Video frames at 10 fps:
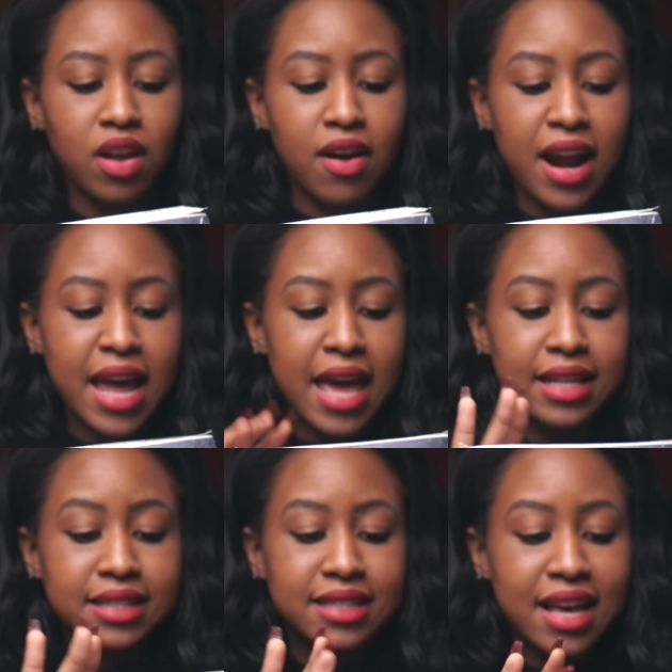All right,
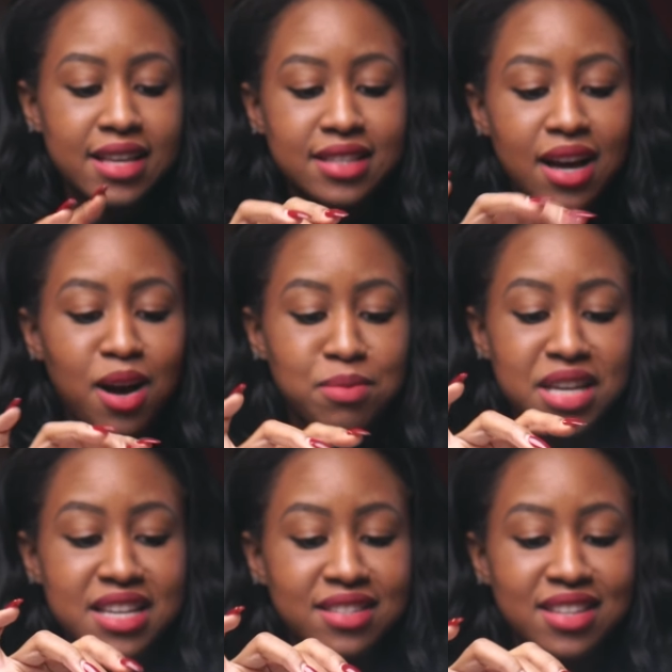and it says
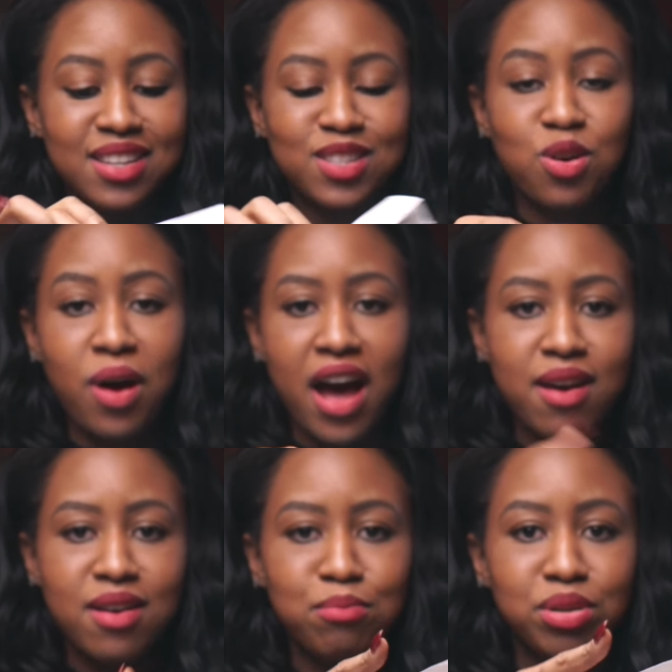easy, so
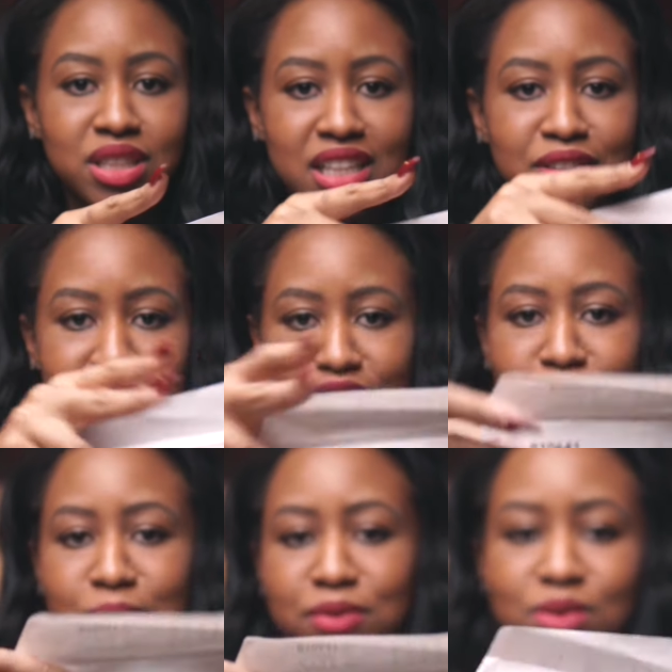I believe in
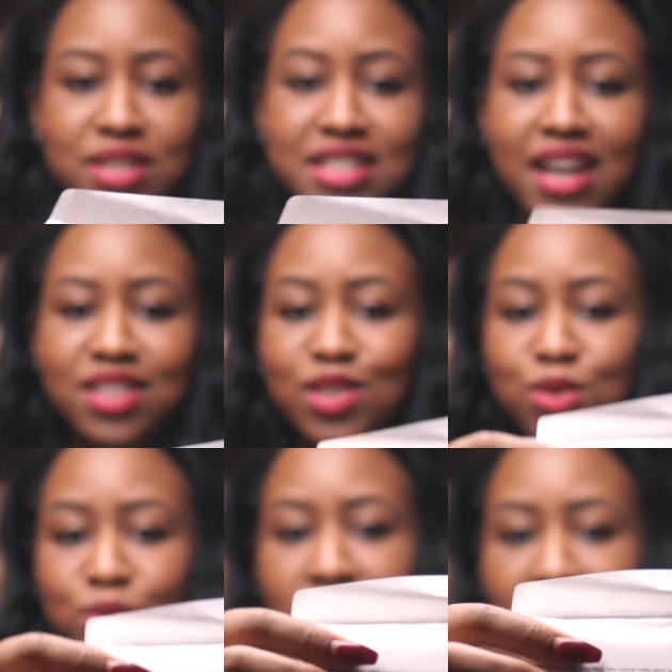you if you decide to
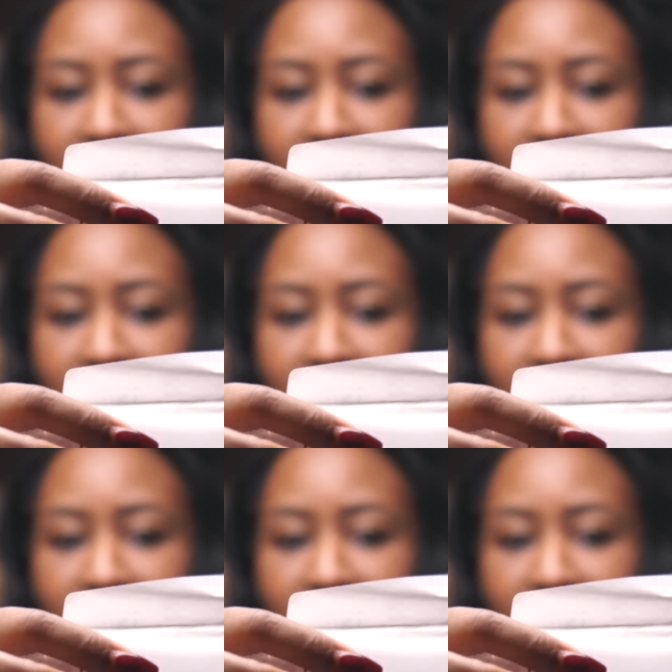do